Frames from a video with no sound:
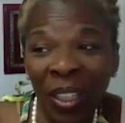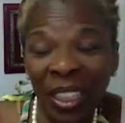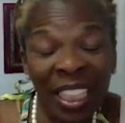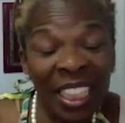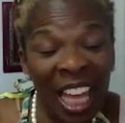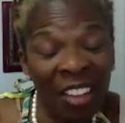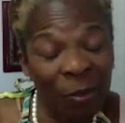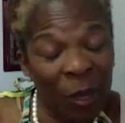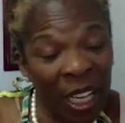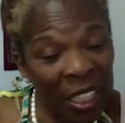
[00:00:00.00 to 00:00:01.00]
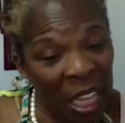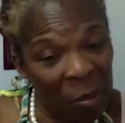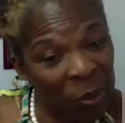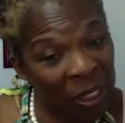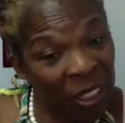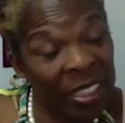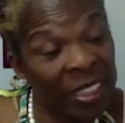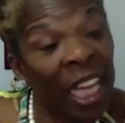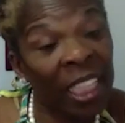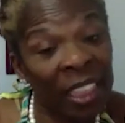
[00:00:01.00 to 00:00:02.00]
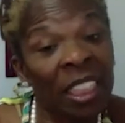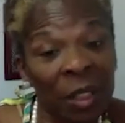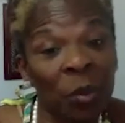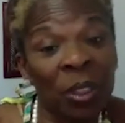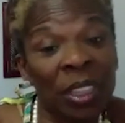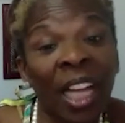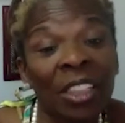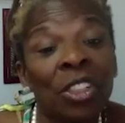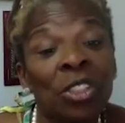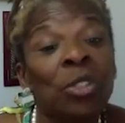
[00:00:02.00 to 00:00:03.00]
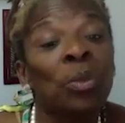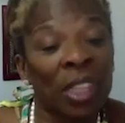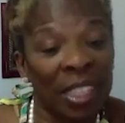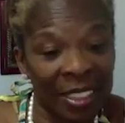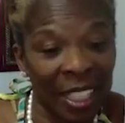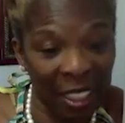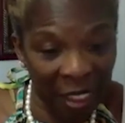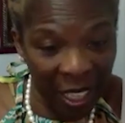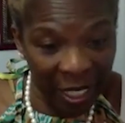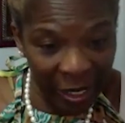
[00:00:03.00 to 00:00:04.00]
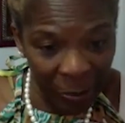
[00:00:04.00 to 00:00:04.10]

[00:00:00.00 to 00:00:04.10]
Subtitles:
and I laugh behind that because technically we're not to do things like that.